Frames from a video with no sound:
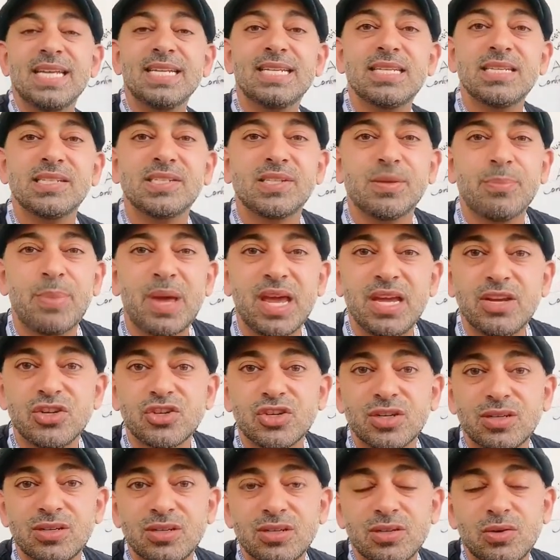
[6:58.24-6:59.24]

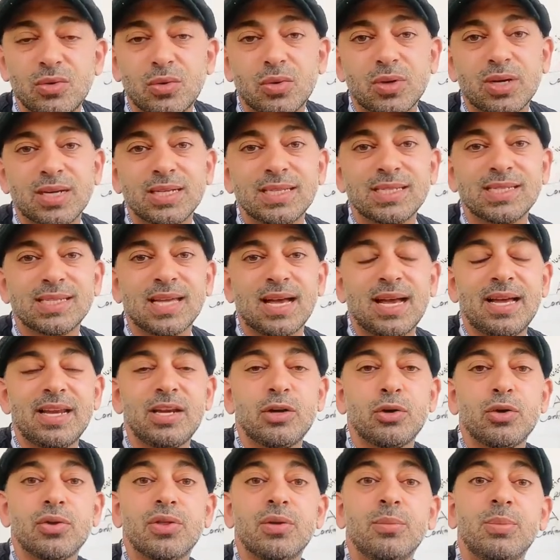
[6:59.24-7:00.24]
anticipation or anxiety,
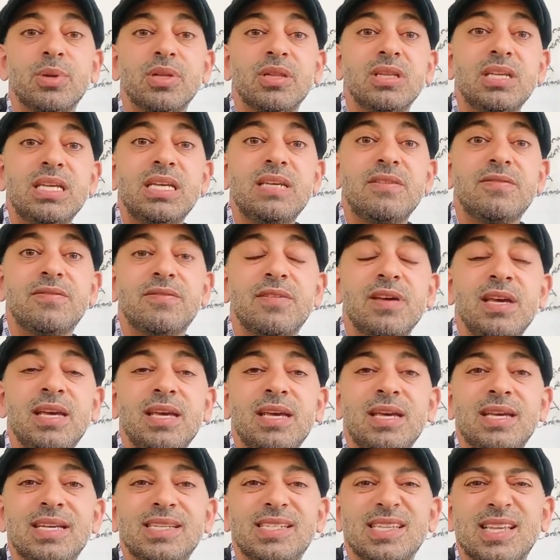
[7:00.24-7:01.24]
or the belief
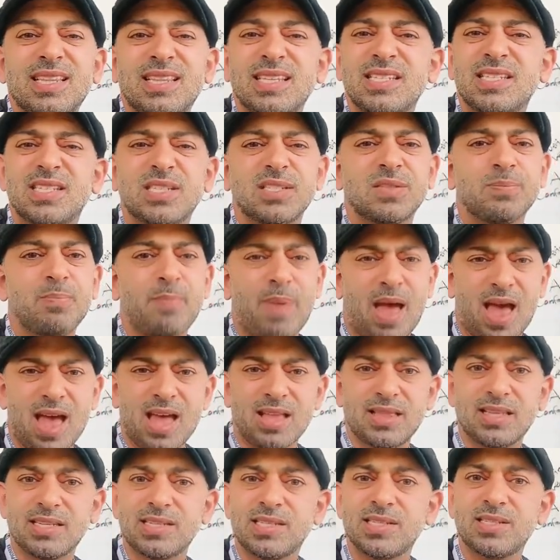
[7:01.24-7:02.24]
is that this is
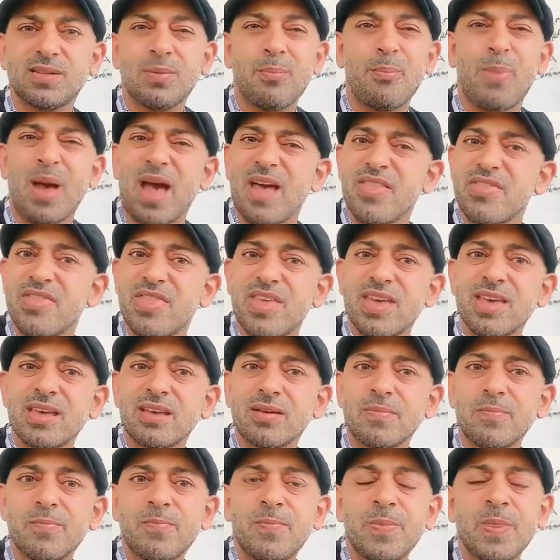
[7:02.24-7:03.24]
bad, this is a bad
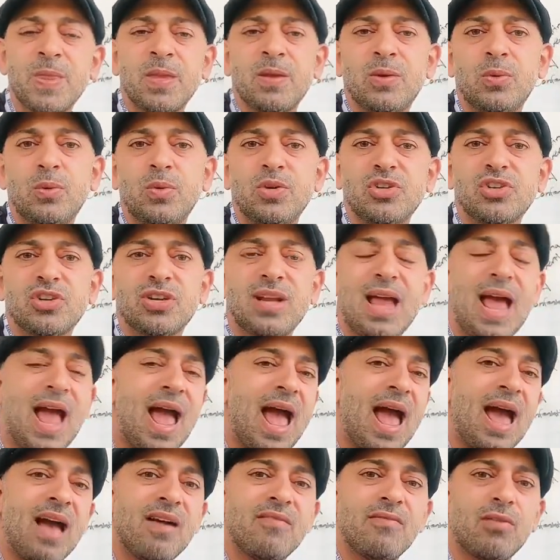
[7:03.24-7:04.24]
thing. We shouldn't
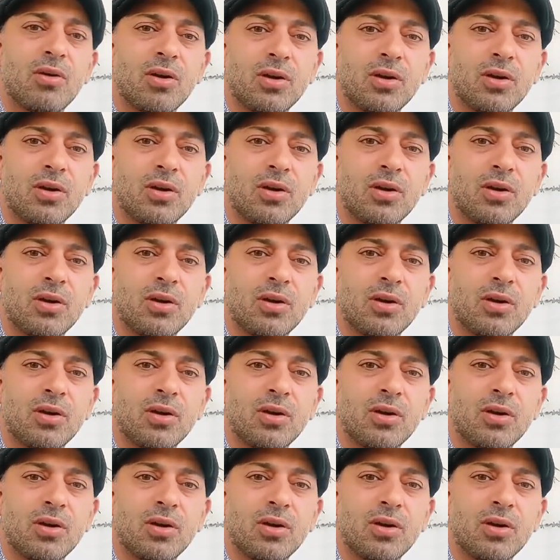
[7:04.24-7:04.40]
have